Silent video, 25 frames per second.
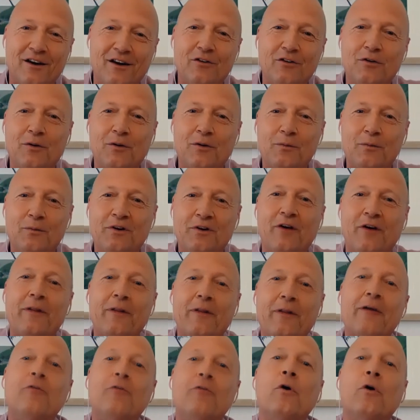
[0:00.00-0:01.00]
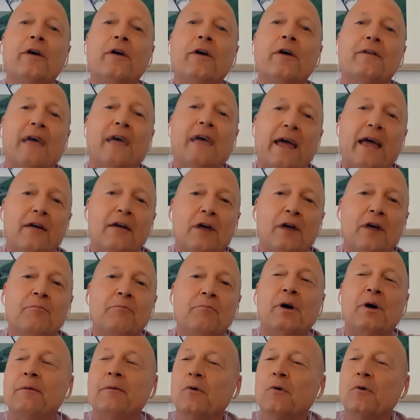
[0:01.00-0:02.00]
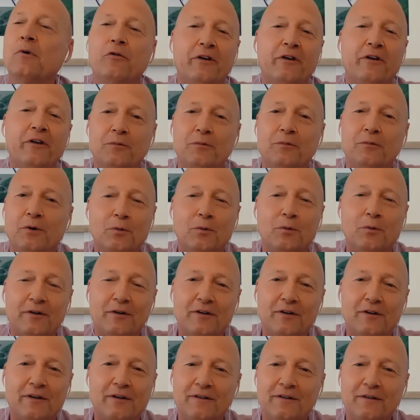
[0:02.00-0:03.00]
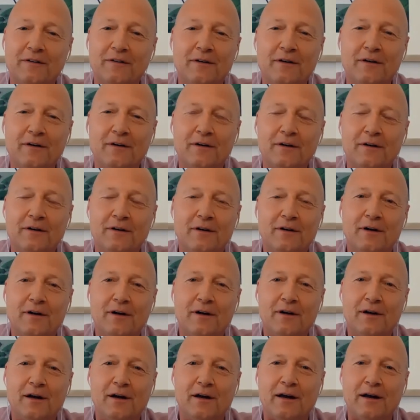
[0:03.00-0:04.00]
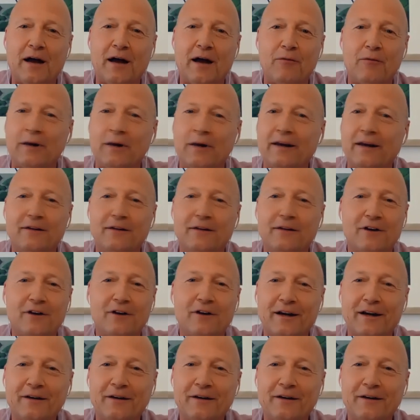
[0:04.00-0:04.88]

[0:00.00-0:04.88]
sharing their voice and being more visible, which is, again, really exciting.